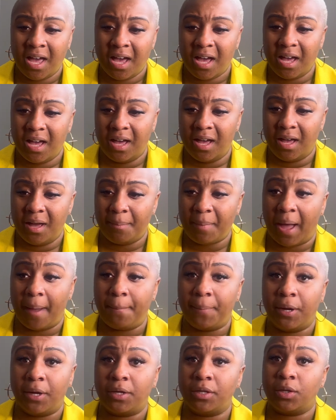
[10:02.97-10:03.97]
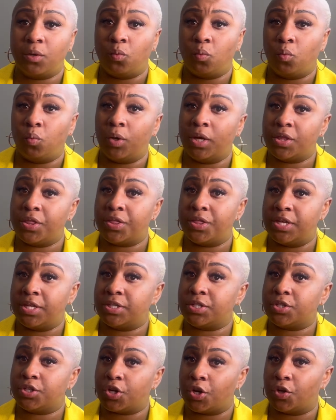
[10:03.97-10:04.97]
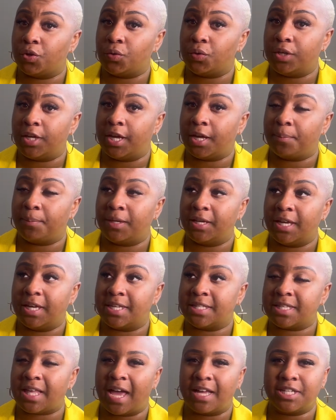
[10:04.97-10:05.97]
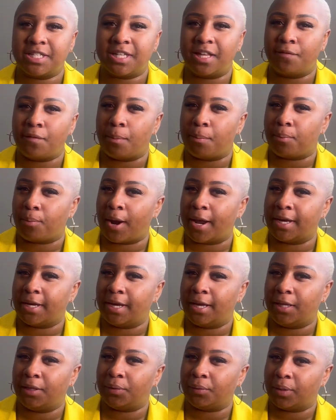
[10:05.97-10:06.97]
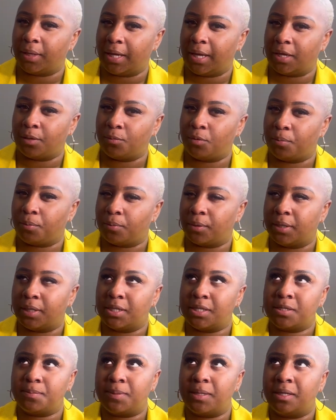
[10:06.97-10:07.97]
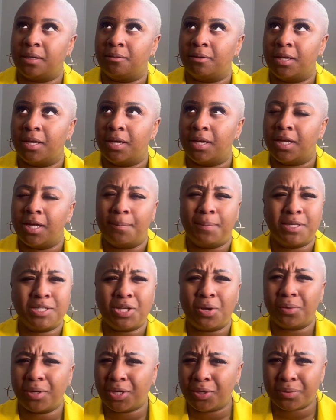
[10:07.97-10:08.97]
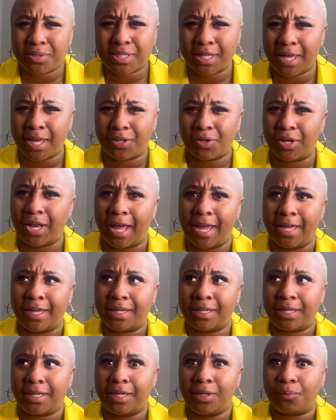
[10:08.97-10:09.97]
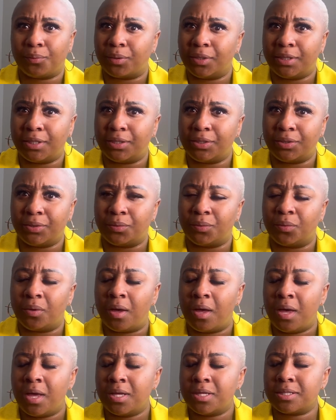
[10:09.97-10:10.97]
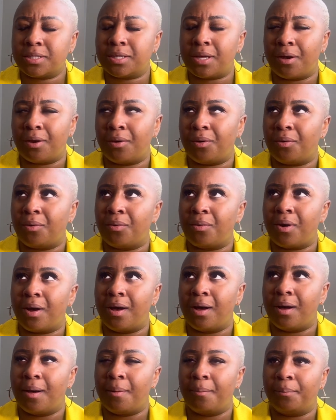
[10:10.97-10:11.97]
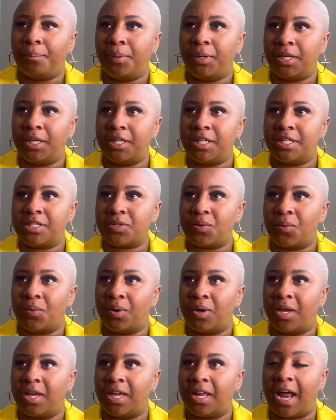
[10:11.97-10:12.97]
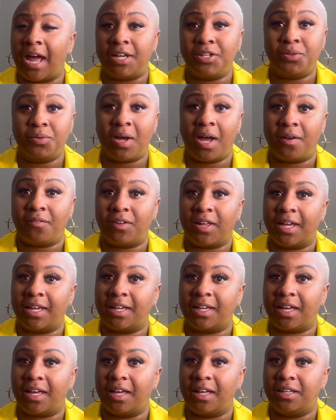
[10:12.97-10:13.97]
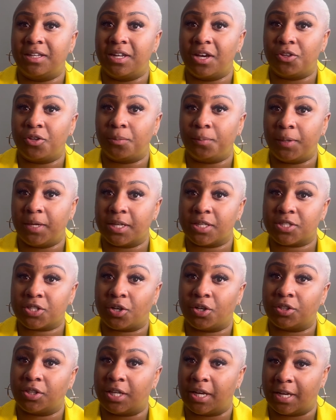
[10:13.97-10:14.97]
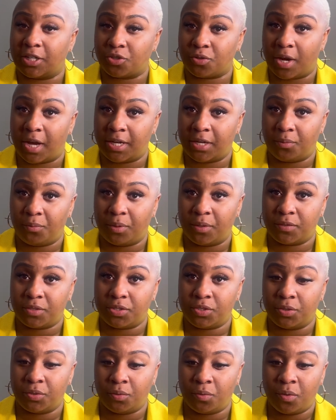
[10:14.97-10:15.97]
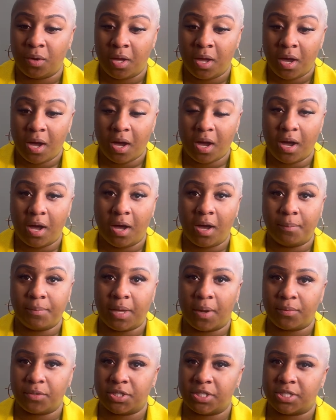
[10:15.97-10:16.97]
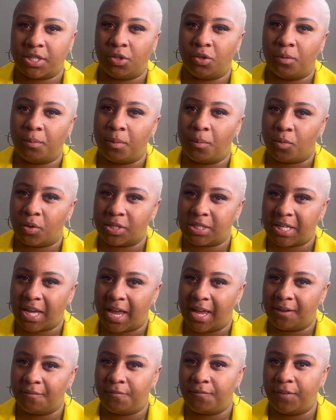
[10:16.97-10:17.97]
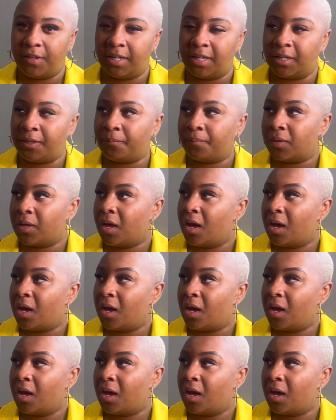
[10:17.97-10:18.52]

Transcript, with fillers: I paired it with this turtleneck because I just love a bright color and animal print. It'd be so cute together, like it really do. So putting this on, I do have like another pink skirt that I tried it with too. That was just a little bit more tight fitting.